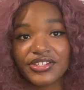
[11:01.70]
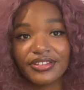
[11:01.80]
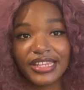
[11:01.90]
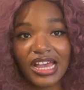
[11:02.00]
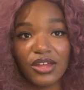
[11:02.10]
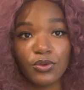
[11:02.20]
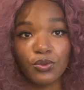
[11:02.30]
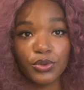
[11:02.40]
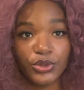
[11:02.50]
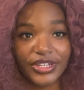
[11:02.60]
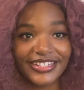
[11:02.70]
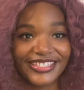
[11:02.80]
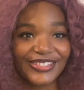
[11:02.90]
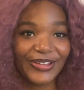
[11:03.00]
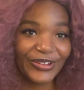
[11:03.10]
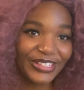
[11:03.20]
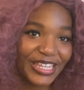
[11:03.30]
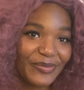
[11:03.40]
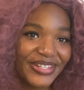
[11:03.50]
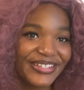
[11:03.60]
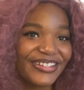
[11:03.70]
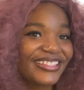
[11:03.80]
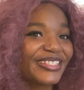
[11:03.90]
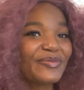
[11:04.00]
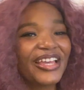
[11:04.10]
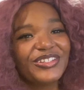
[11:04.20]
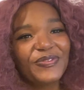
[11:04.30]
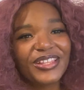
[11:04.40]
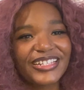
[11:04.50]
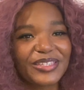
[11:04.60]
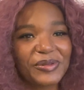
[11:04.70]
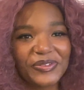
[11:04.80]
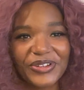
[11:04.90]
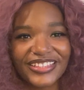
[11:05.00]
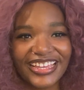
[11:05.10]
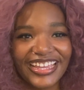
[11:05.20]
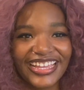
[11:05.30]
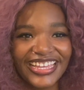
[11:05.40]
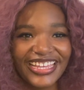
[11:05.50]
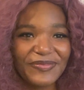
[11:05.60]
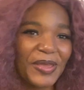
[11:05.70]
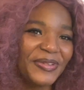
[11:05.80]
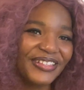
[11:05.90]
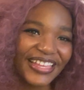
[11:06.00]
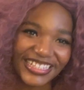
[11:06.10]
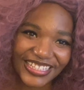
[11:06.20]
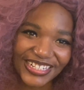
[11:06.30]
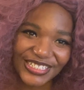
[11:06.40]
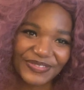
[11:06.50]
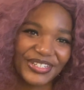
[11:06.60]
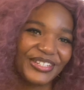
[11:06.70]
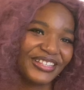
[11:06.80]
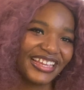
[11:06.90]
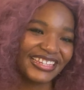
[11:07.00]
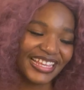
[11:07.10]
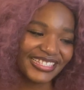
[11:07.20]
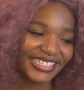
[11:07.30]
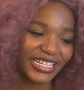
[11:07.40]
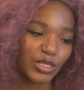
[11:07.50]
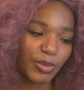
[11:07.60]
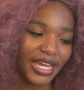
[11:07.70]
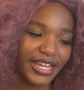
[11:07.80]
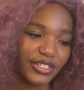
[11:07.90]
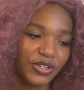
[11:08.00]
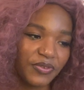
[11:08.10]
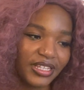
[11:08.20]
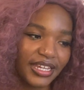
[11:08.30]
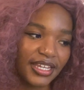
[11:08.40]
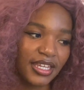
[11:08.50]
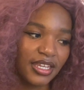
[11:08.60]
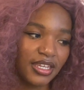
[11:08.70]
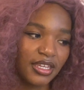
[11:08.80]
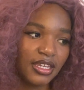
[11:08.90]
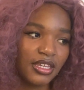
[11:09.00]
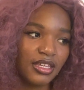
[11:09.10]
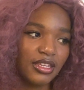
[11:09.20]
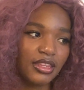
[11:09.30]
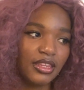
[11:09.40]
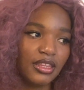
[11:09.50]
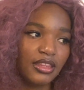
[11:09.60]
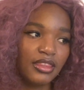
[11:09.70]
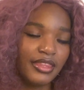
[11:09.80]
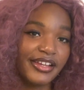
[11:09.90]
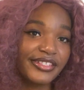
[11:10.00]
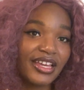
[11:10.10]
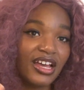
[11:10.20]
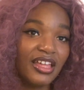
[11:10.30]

are not rooted solely in materialism. I do feel like some of you are like, maybe you like luxury, you like nice things, but I do feel like there's